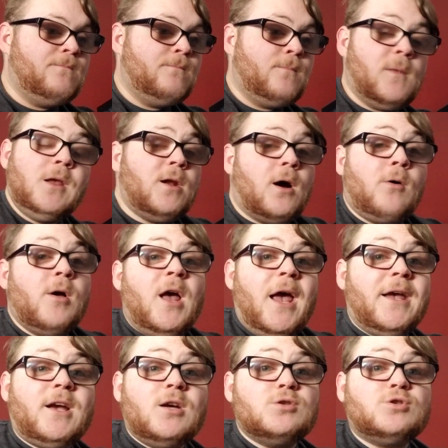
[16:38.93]
You know,
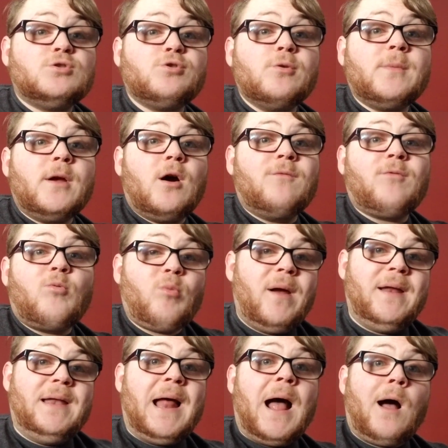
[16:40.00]
it could screw me over
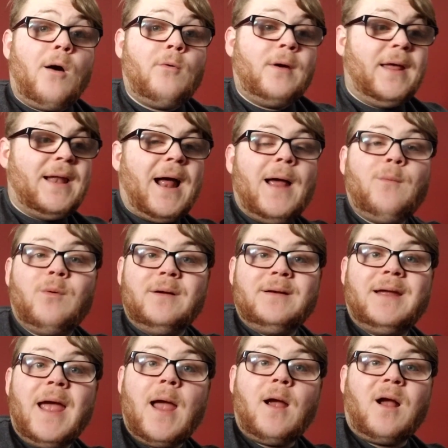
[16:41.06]
right now, and I wouldn't
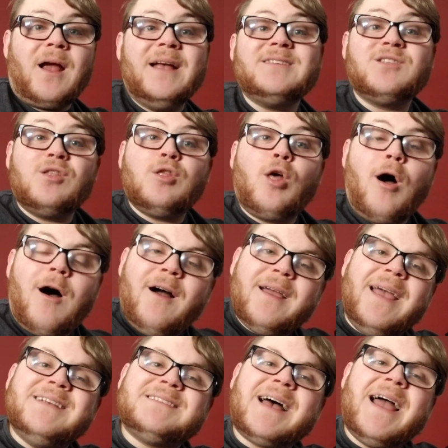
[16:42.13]
care. As long
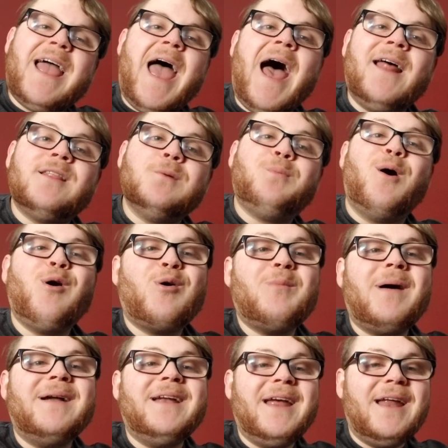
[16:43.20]
as I had the
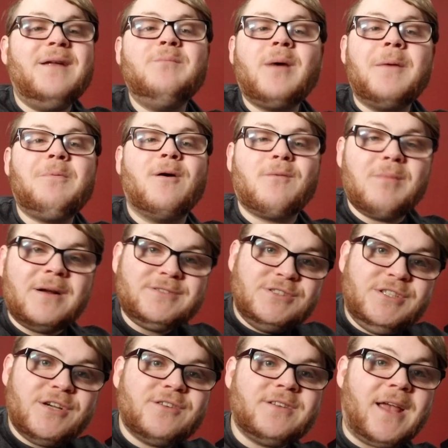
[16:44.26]
Pokemon in my Pokemon
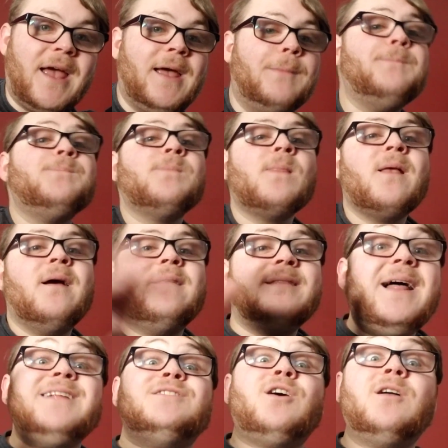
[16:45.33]
Shield game,
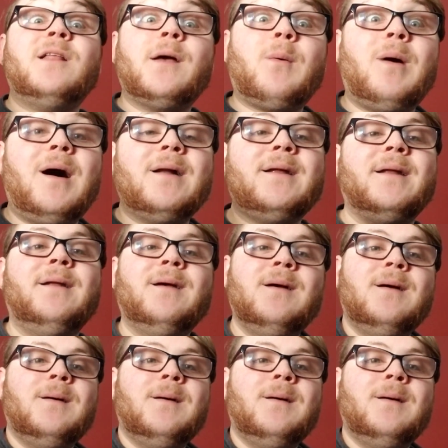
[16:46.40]
that's all I wanted.